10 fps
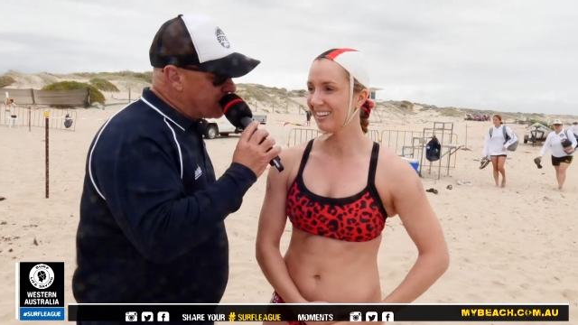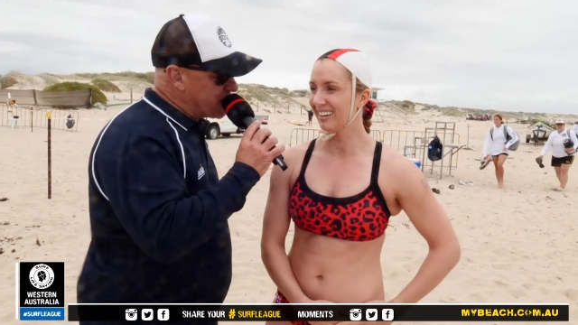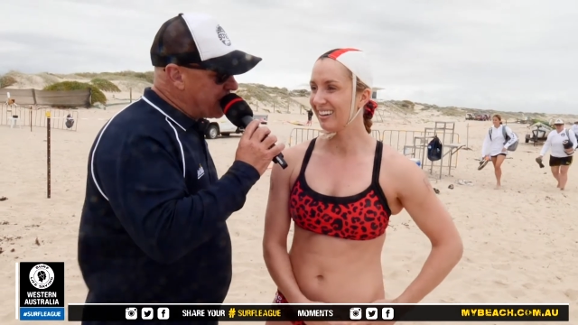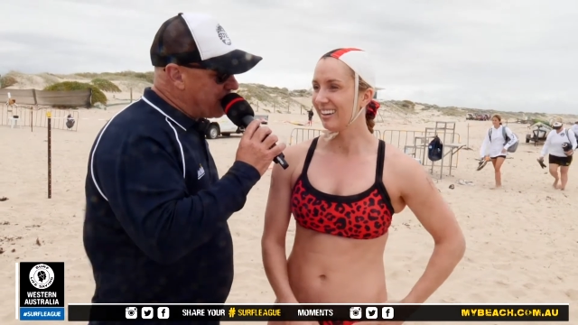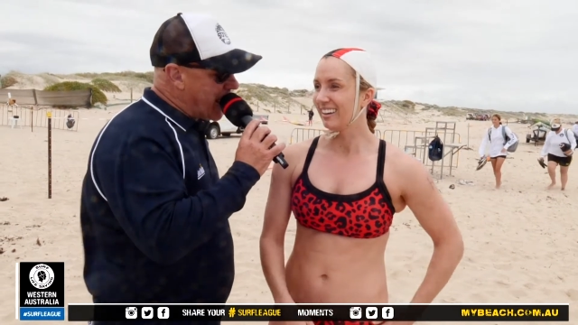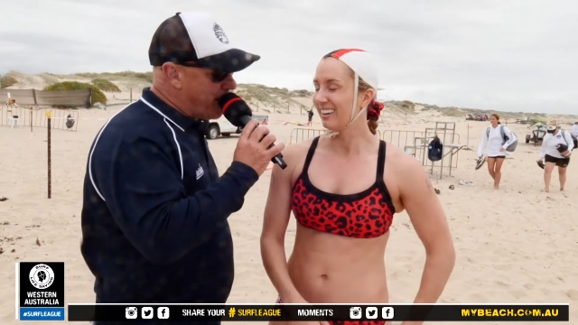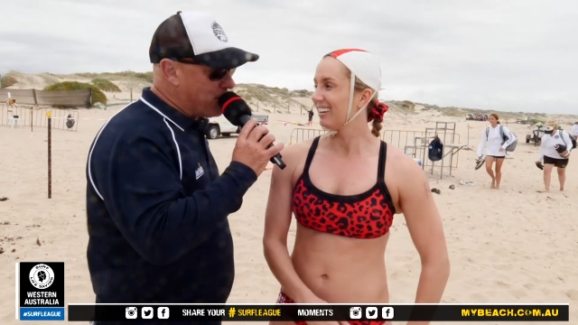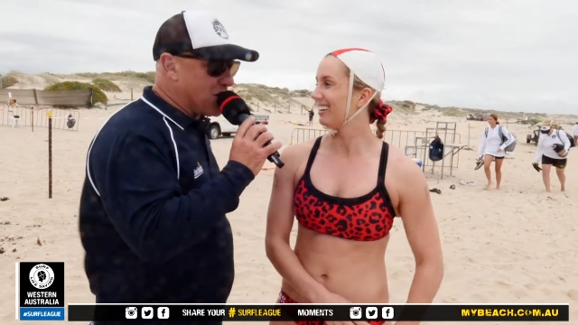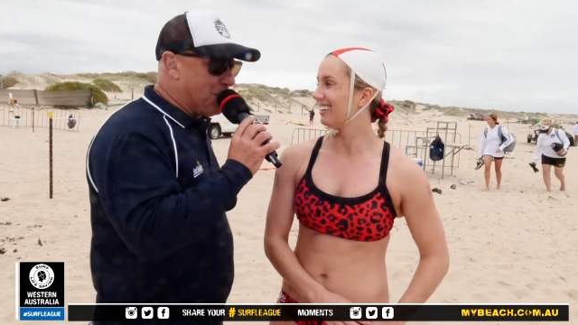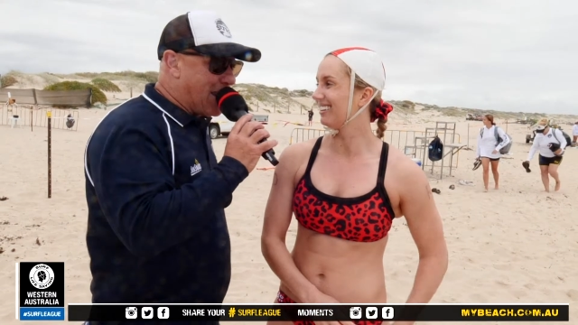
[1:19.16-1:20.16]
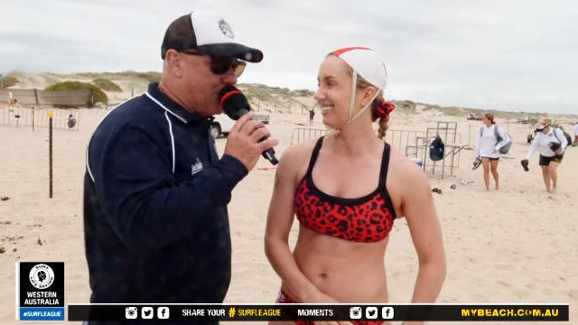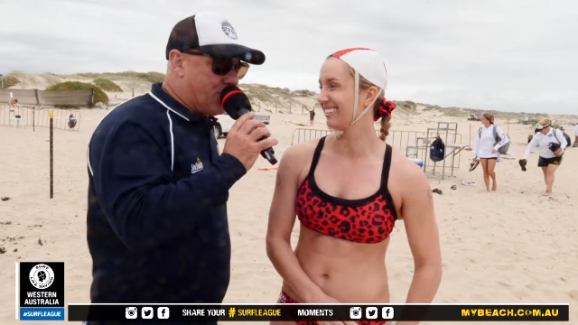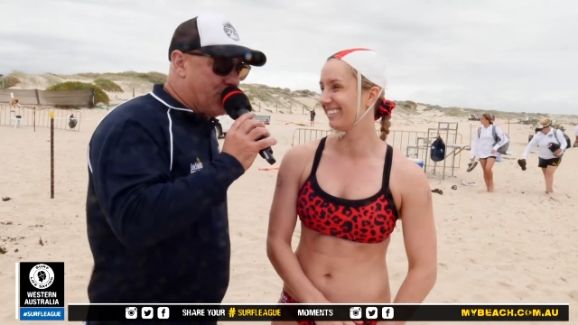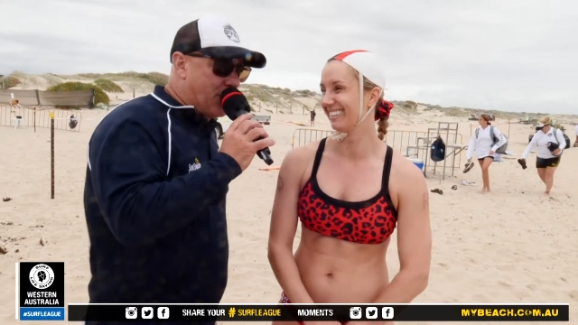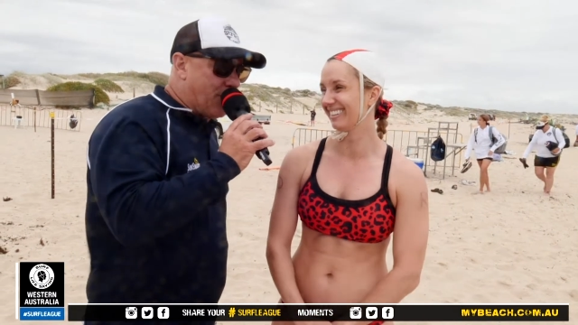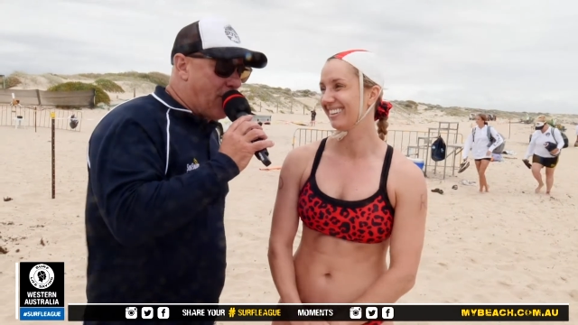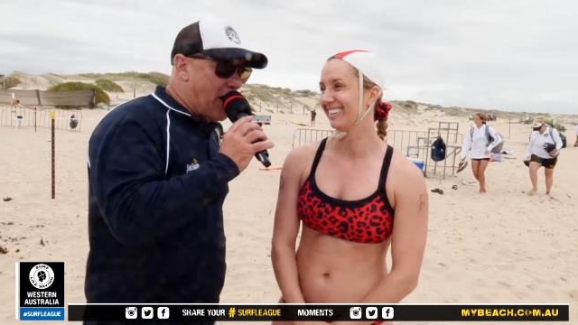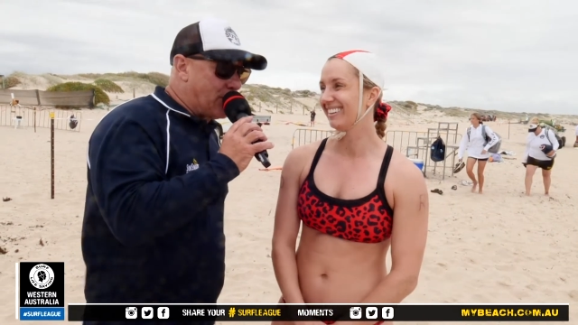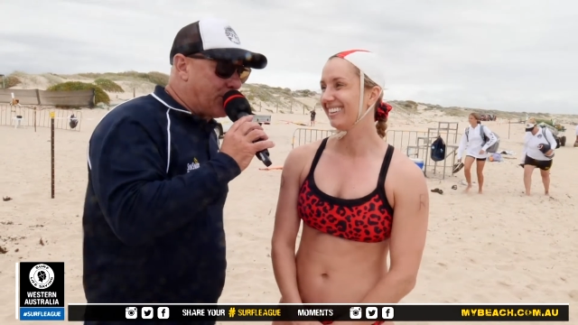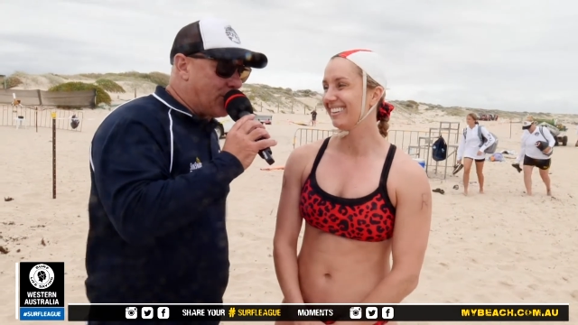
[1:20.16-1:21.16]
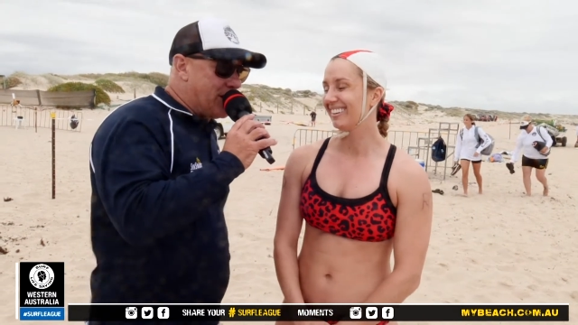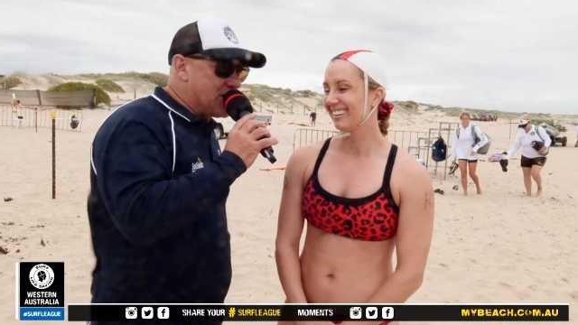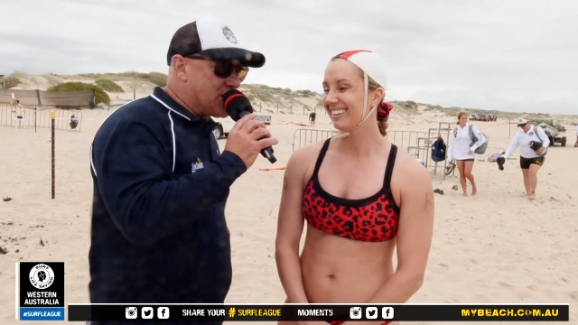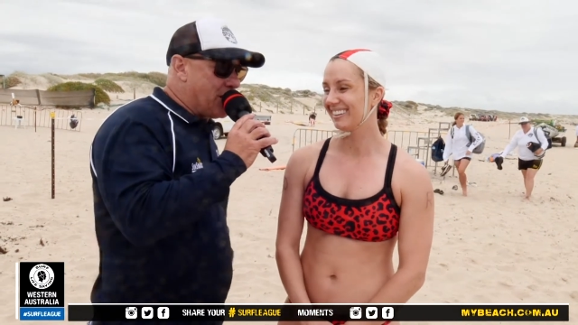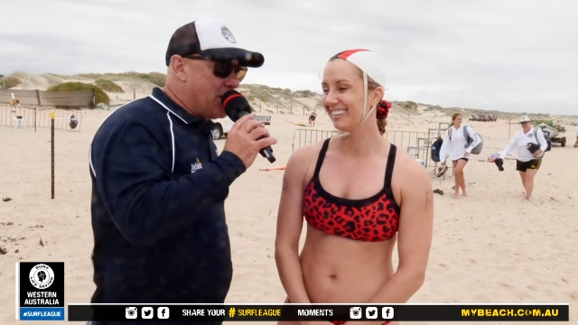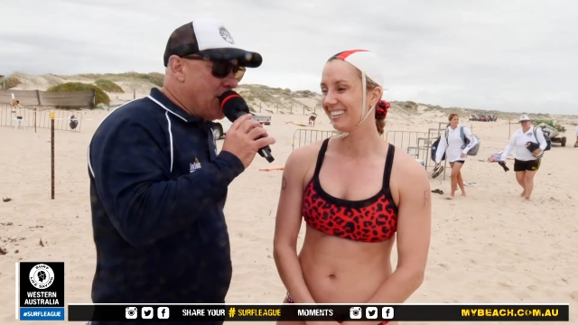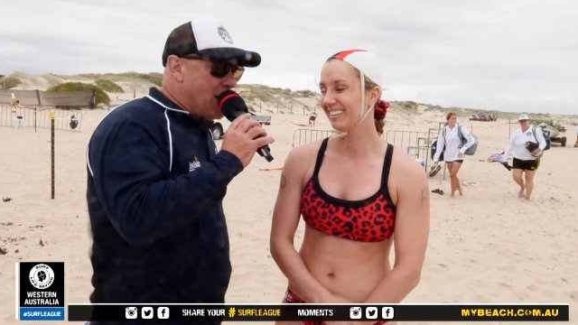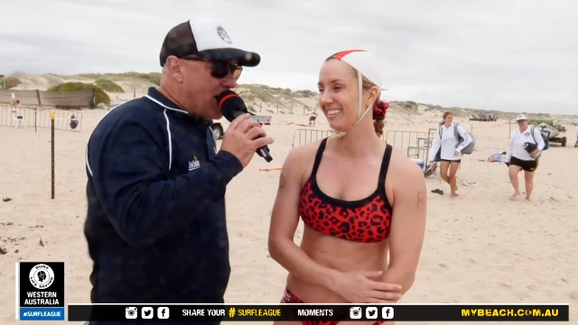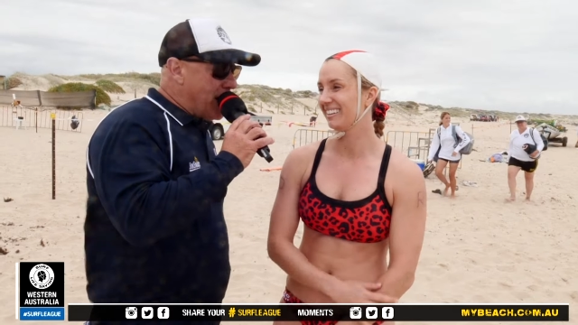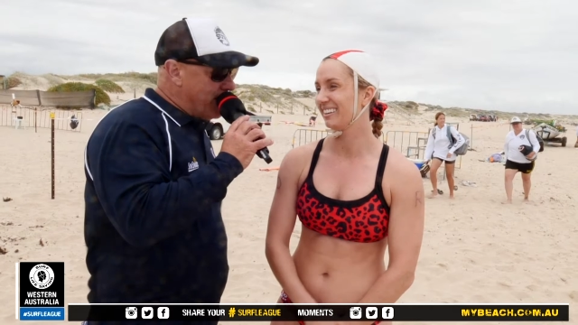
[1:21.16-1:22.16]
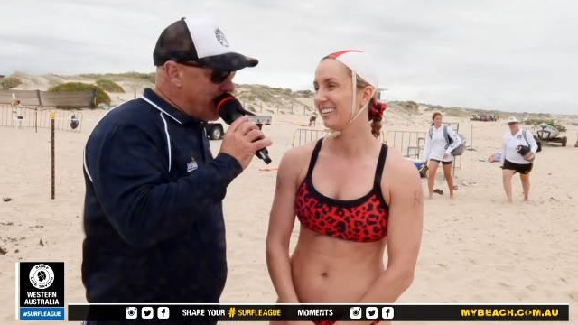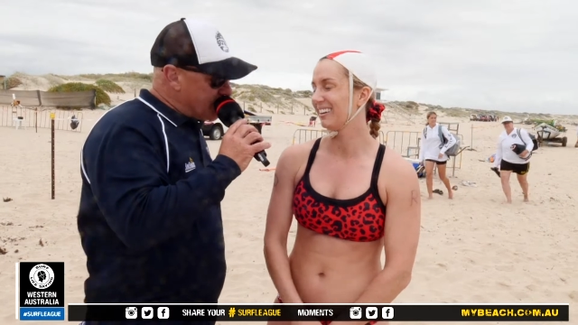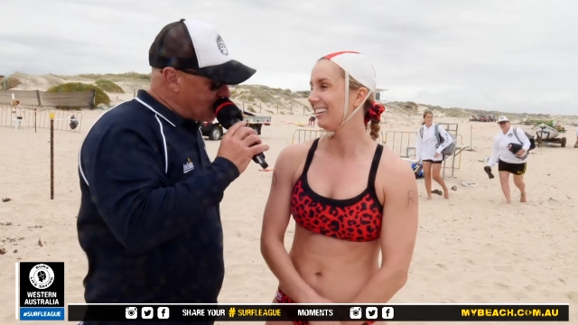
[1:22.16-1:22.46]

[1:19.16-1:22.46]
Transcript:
Speaker 1: Secret Harbour. She made it through for the final three, so uh, that's